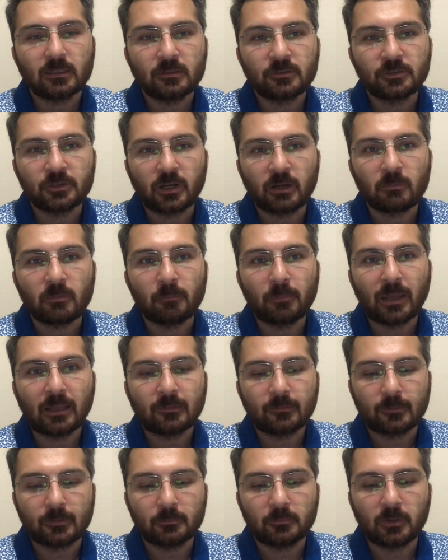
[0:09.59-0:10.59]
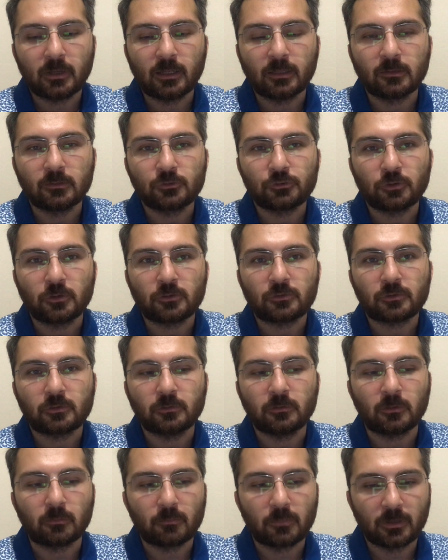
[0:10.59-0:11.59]
Jeremy Bentham and John
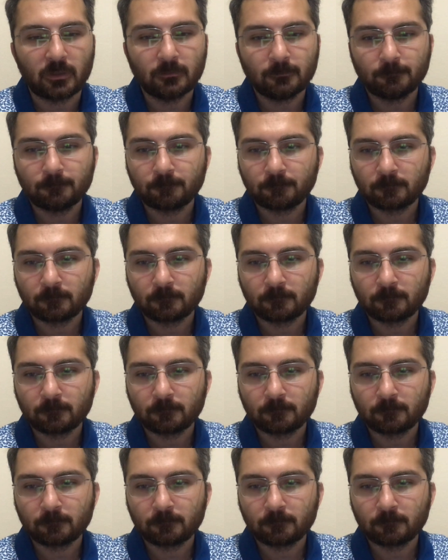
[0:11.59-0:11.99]
Stuart Mill.